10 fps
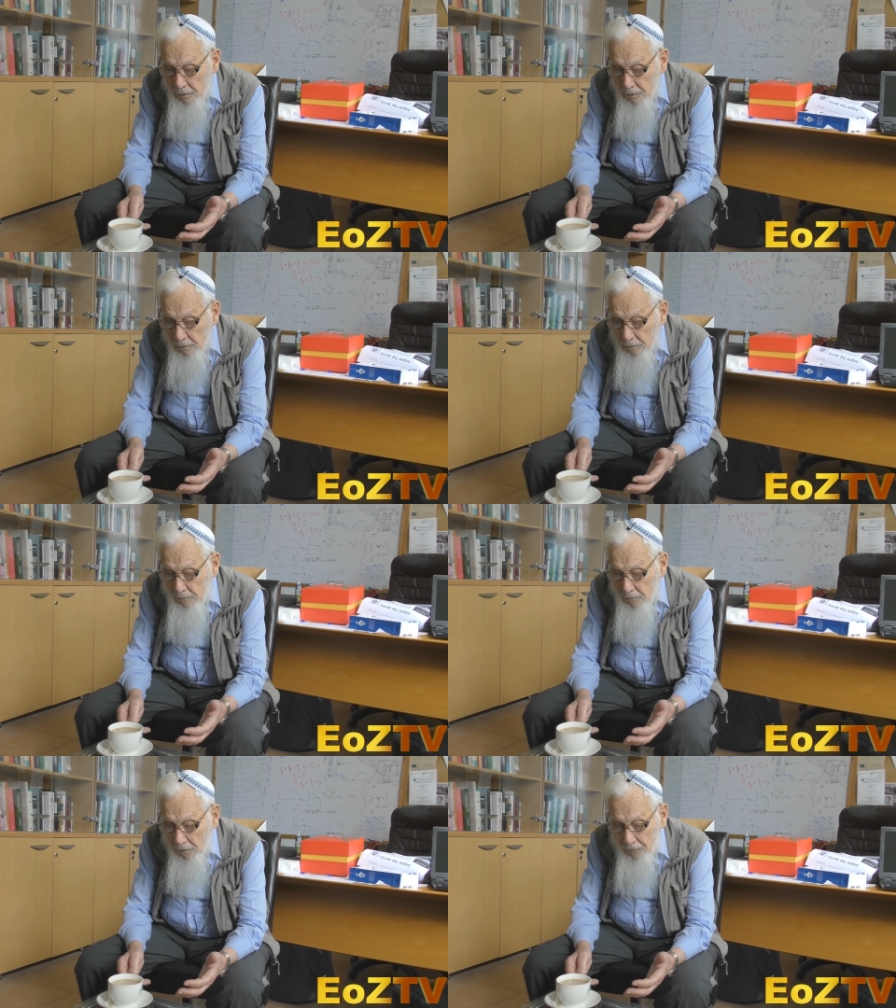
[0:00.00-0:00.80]
uh,
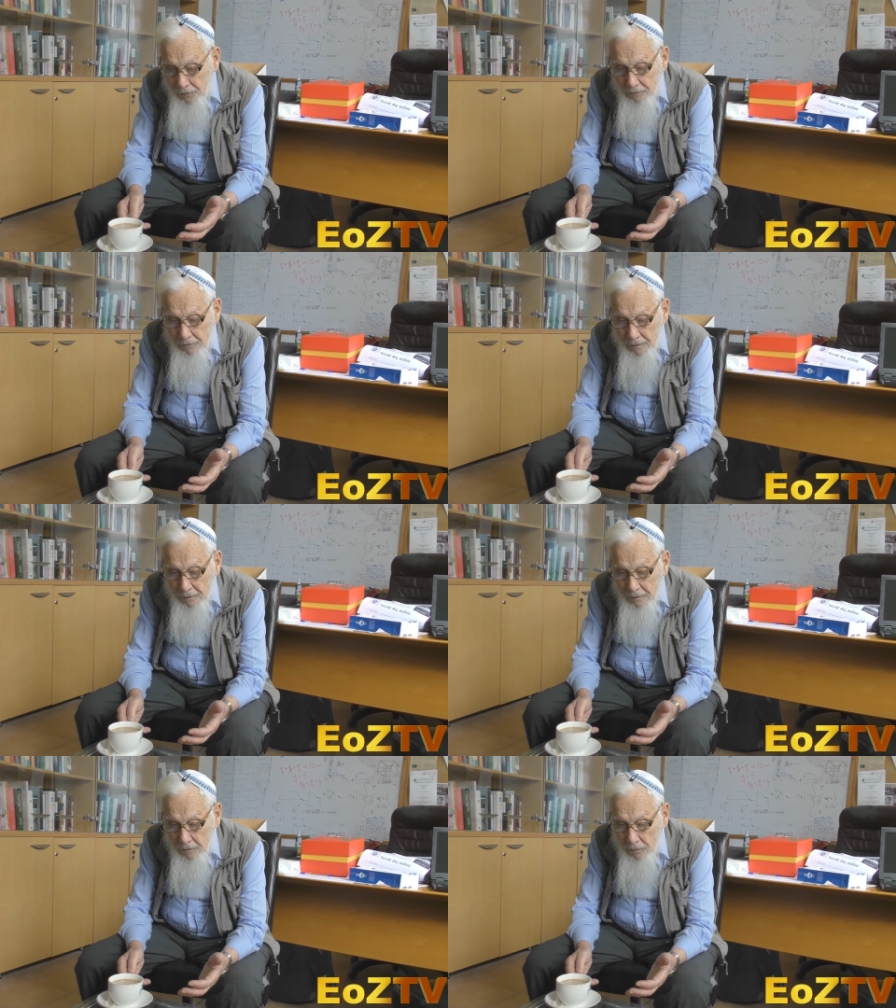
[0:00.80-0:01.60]

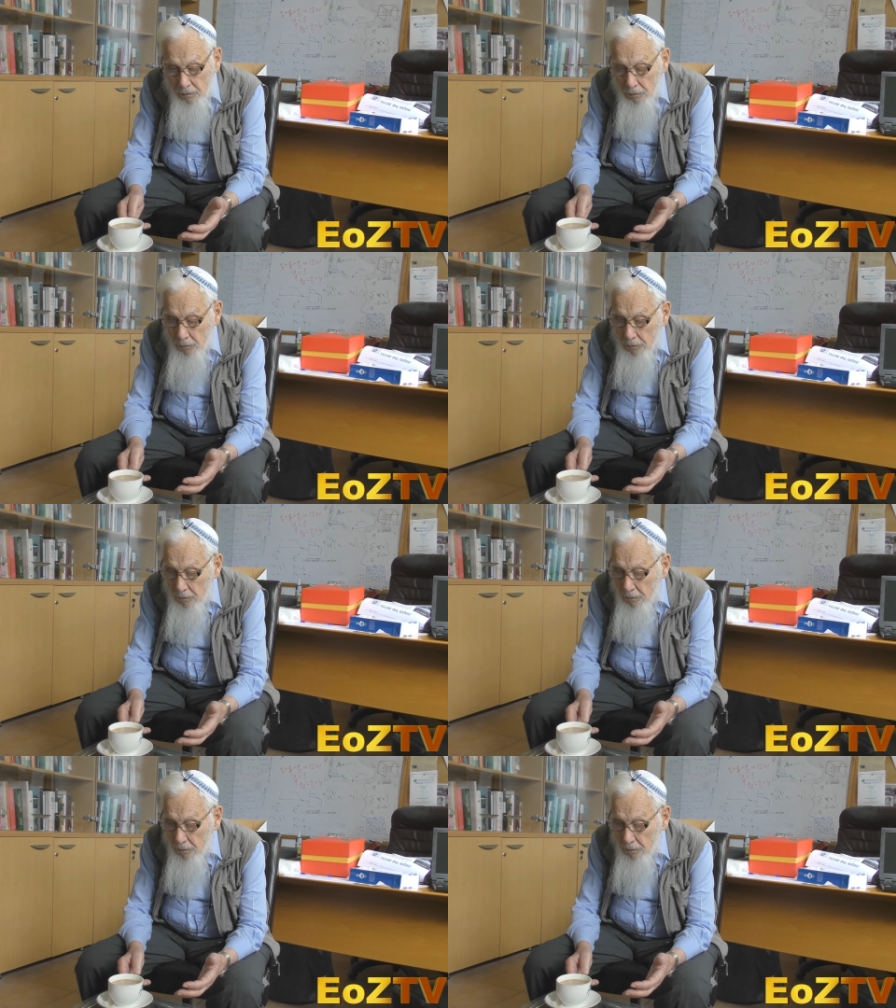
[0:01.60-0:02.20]
obviously the goal